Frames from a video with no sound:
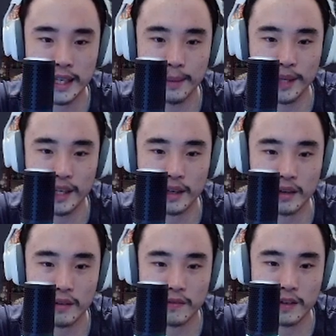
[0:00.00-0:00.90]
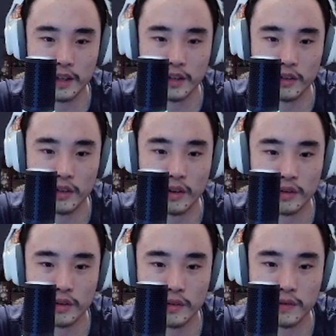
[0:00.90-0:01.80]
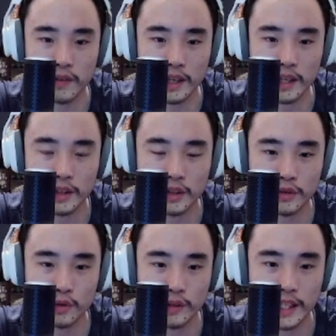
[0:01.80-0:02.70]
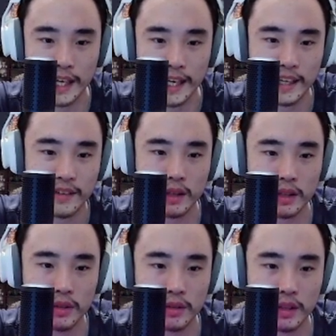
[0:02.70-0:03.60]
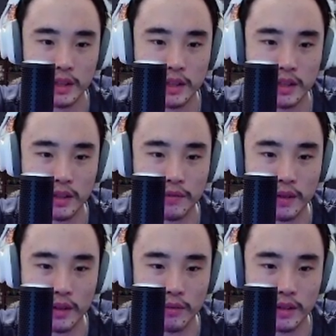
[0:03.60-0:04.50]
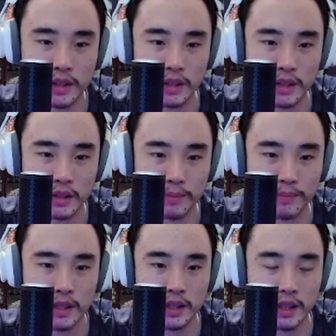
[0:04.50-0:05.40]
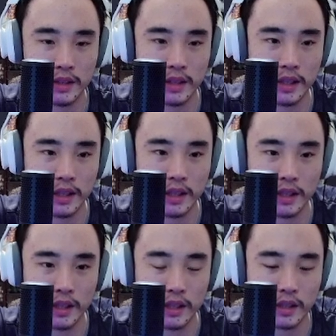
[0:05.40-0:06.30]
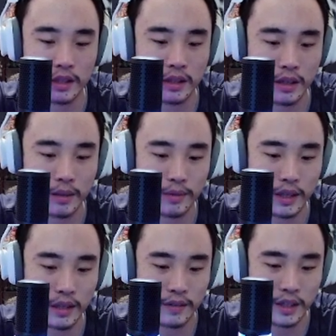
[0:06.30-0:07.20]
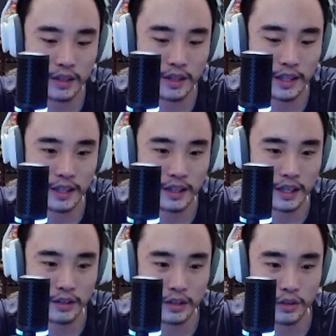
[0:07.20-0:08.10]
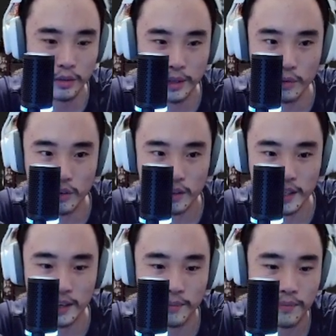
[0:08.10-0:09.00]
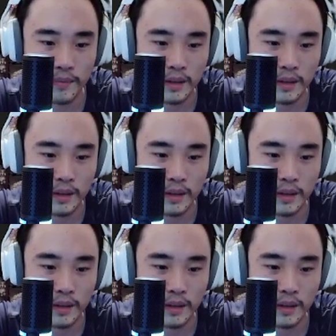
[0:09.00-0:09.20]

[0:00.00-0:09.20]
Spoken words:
KB5025239. I guess this for the versions, the distance is update after, then now it should be working.